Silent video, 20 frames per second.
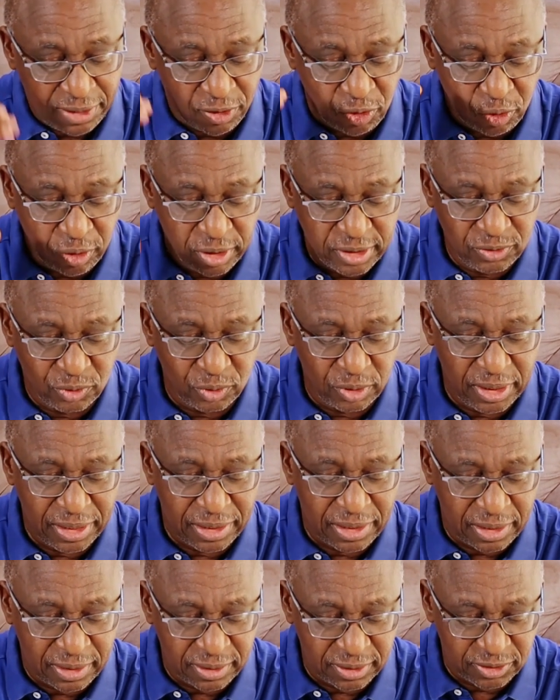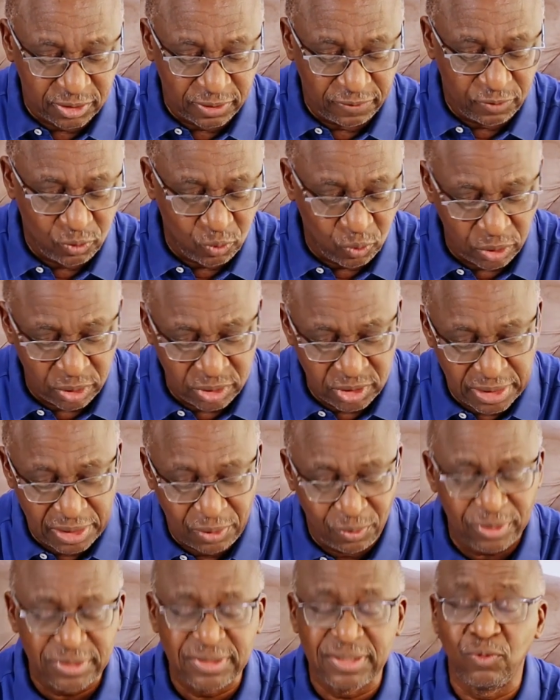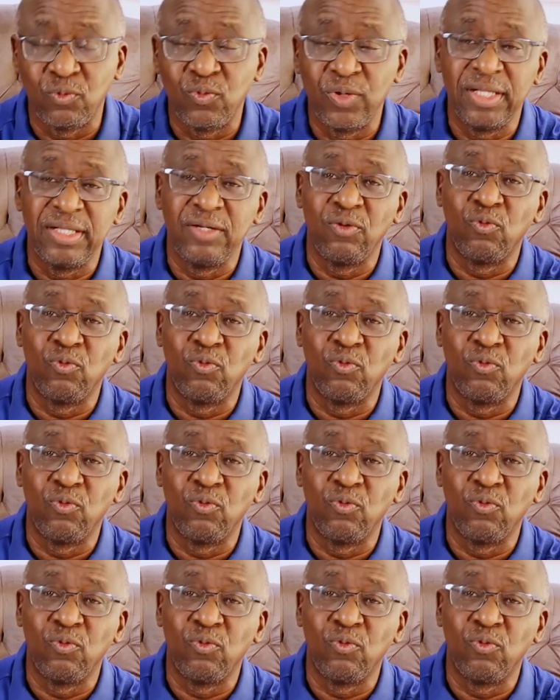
according to the curse of the world. In other words, the way